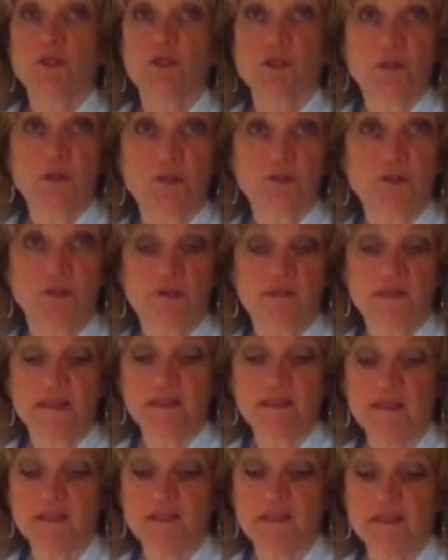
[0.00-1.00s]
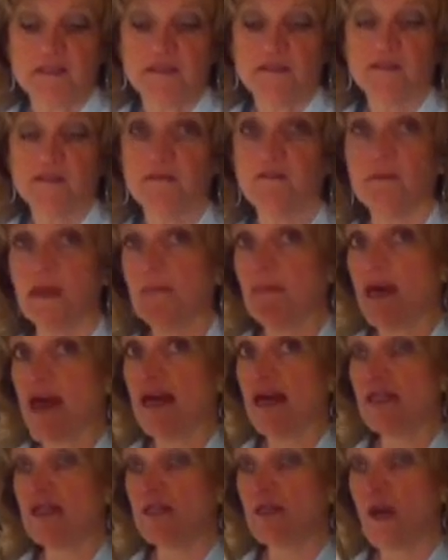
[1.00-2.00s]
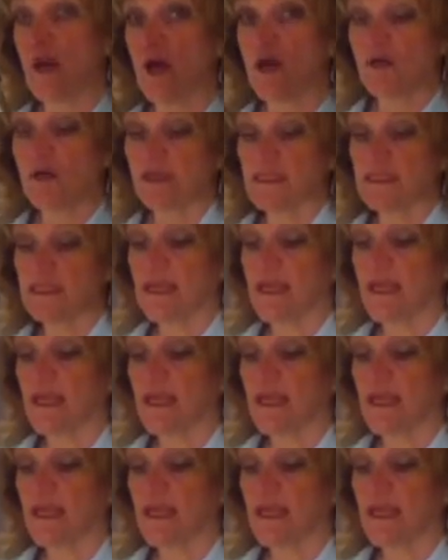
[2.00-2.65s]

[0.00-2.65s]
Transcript: 2 trivets, my padded tongs,